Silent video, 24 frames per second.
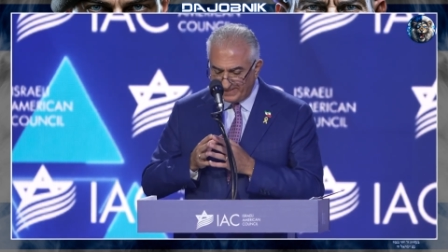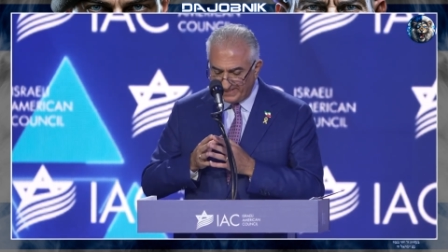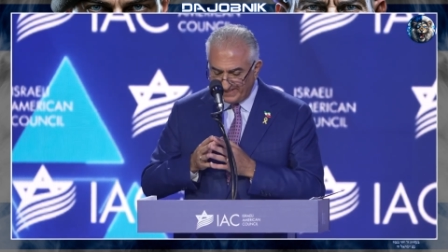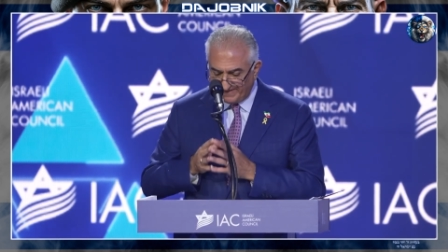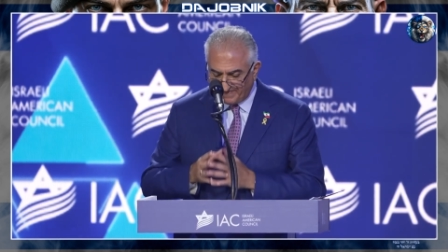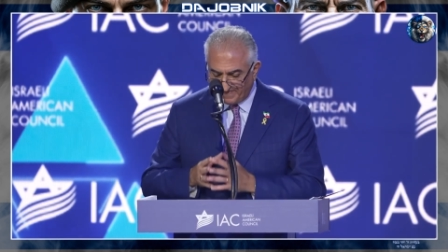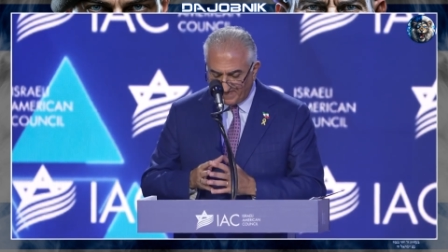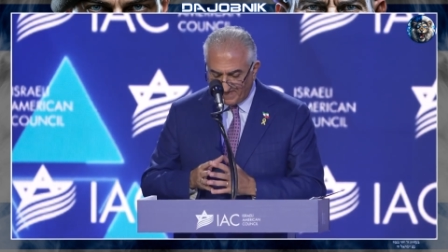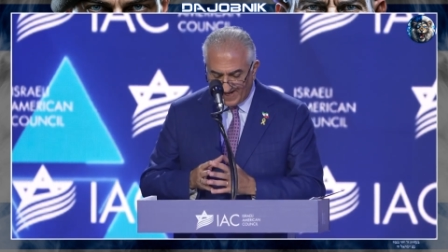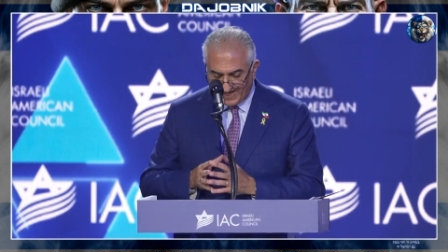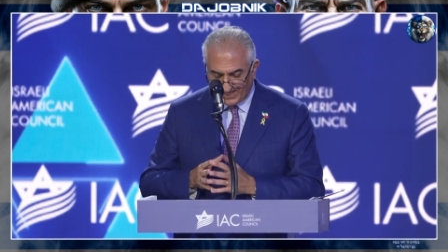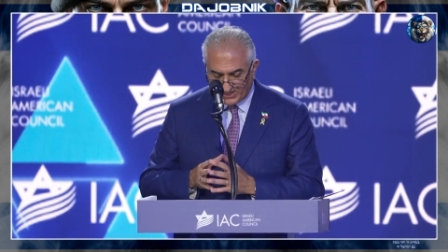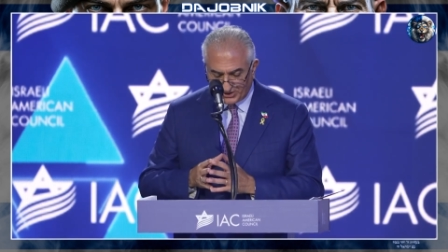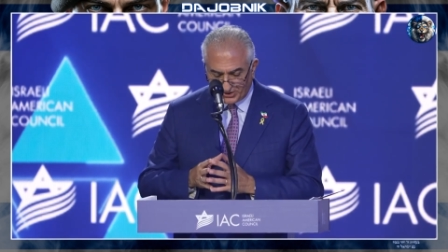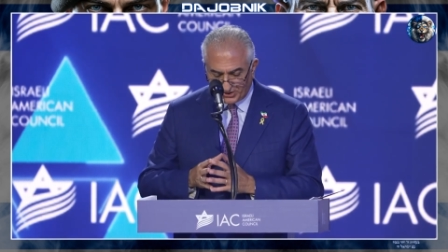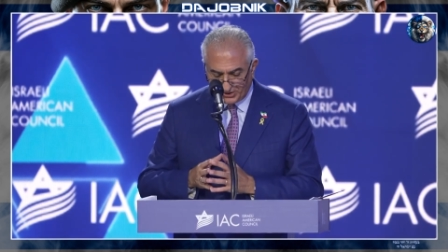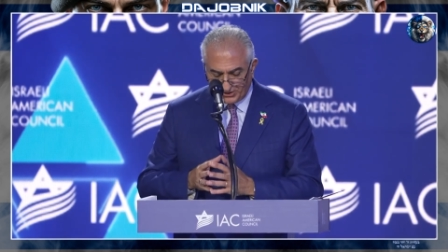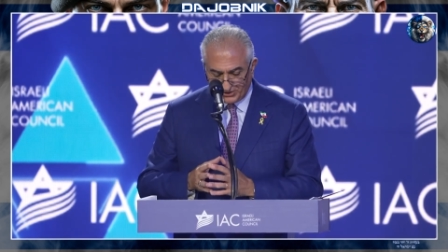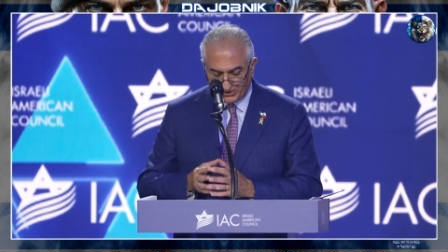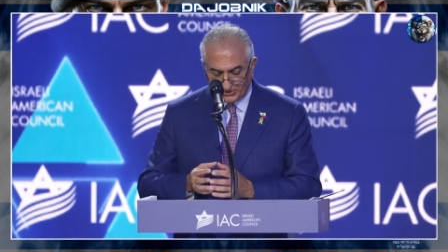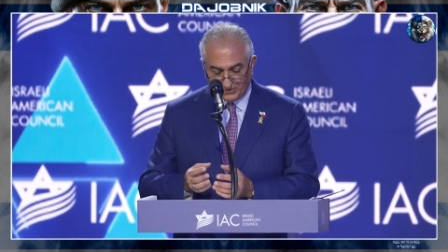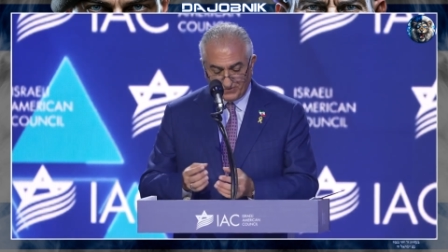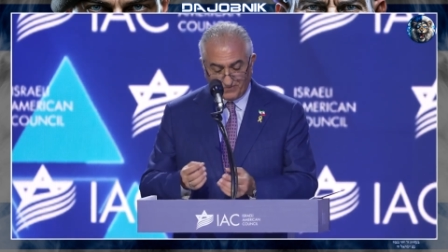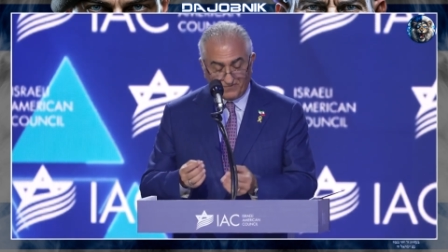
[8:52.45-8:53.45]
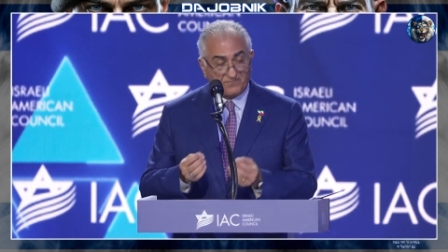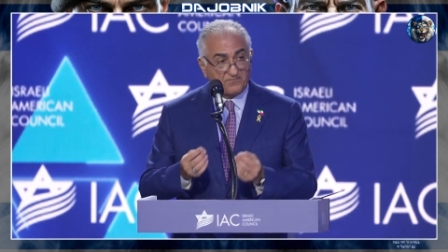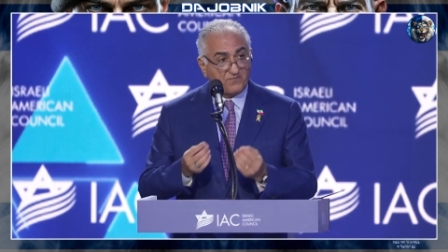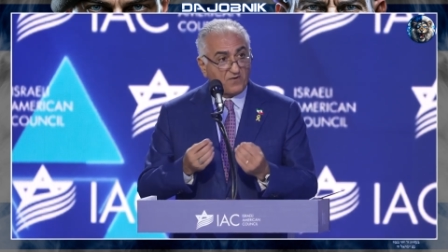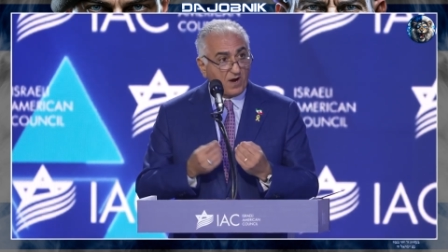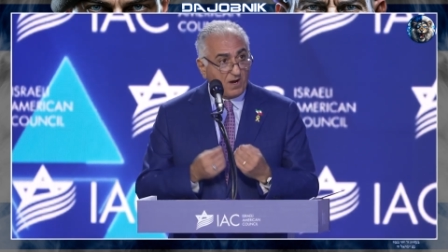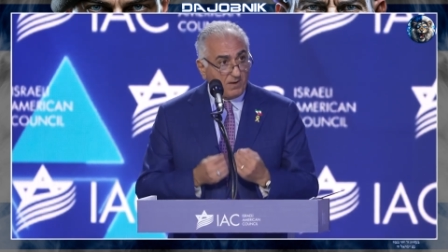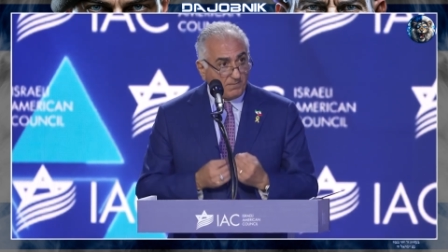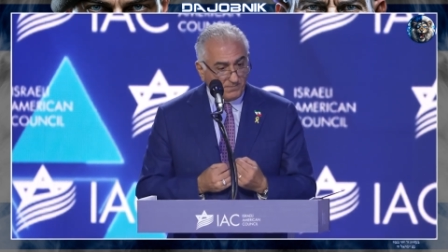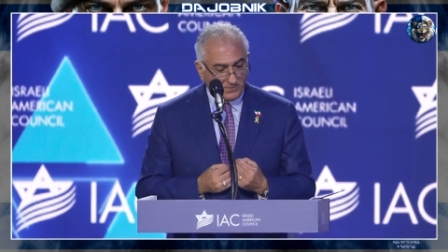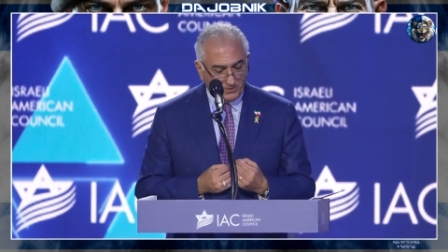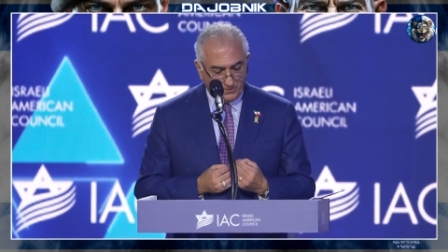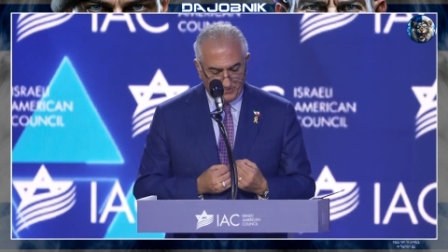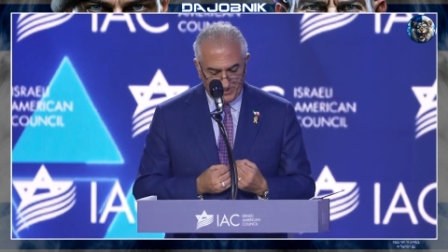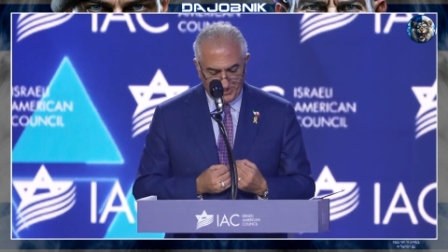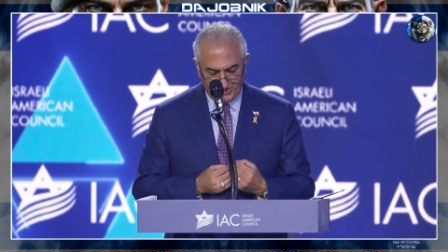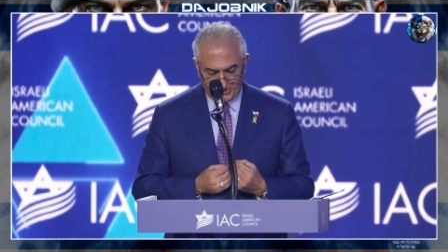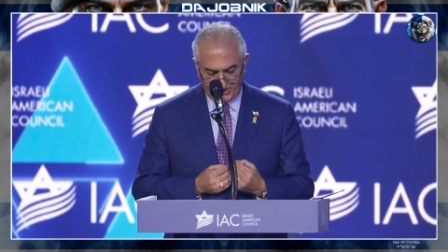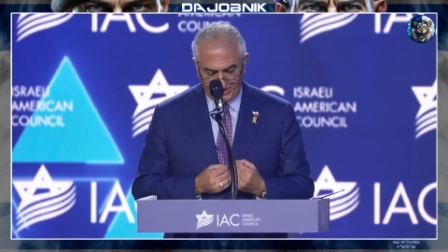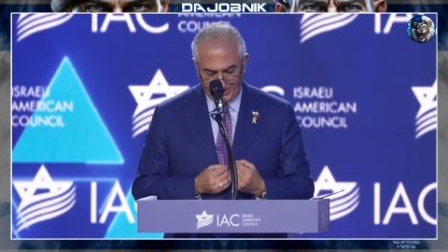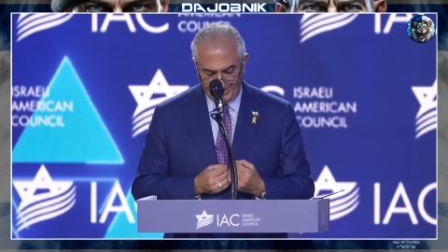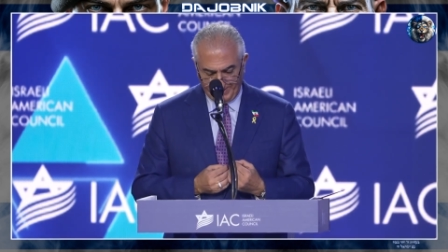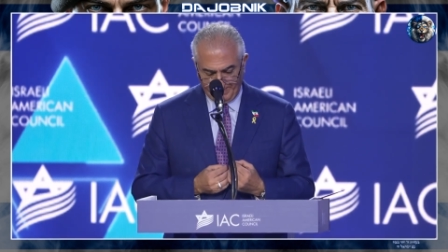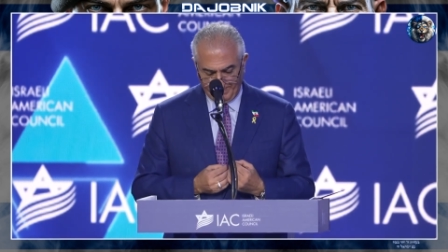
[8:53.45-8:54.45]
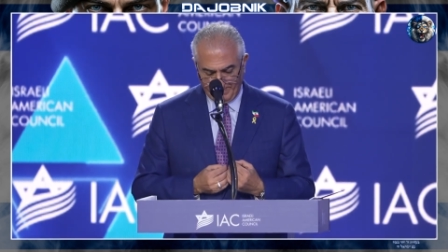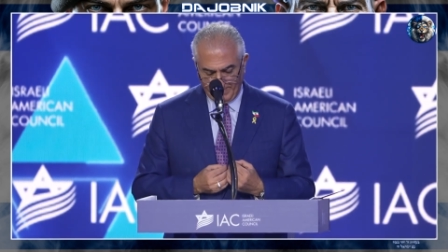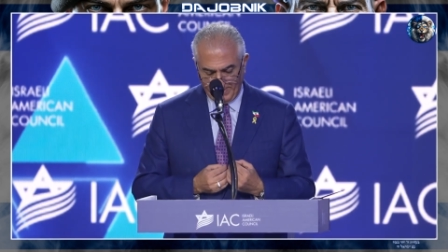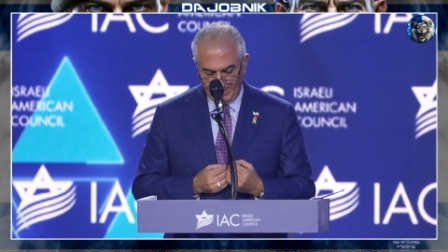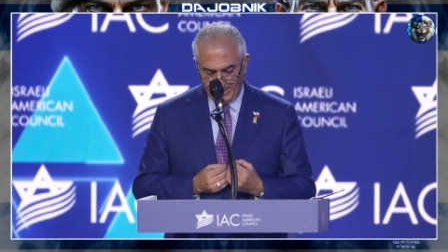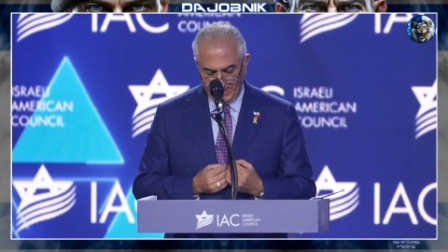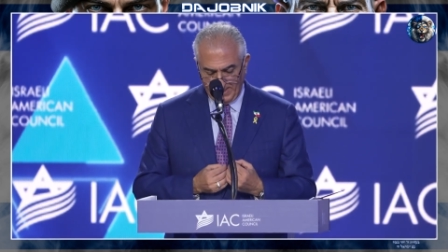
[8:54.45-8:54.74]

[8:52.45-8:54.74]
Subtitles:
defections from the regime